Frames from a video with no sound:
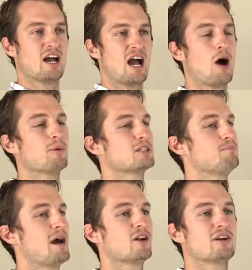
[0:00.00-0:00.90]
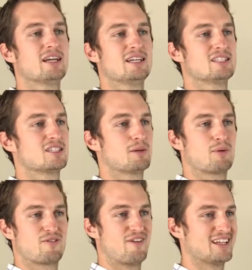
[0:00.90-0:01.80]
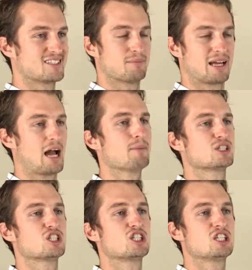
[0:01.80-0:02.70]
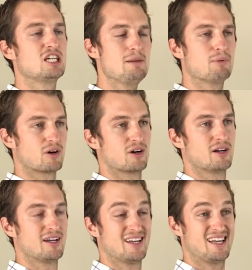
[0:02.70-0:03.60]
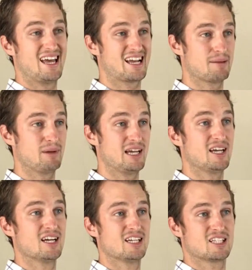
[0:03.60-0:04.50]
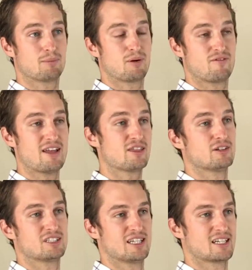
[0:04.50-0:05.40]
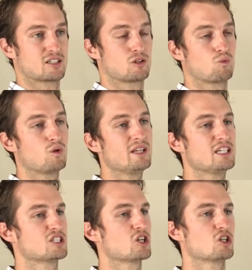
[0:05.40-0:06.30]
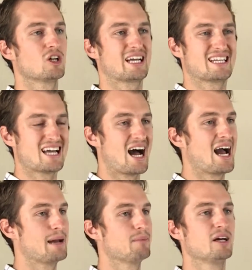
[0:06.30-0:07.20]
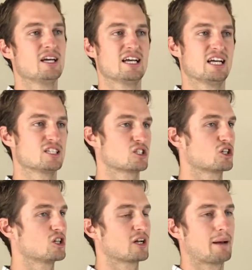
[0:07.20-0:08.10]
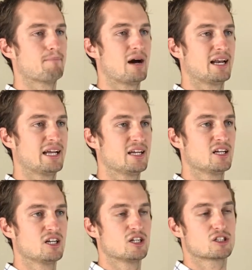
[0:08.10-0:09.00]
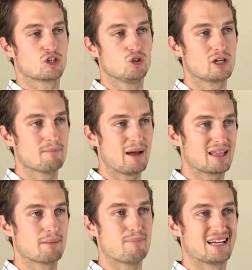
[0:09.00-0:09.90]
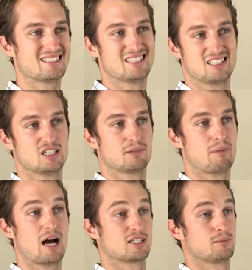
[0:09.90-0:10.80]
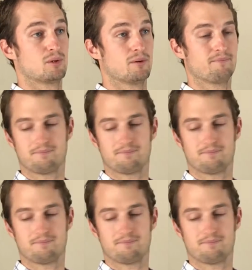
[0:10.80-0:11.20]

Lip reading: how much better it is to prevent something, how much cheaper it can be to prevent those things. So really start to look at time and start to look at money so you can make the best decision possible.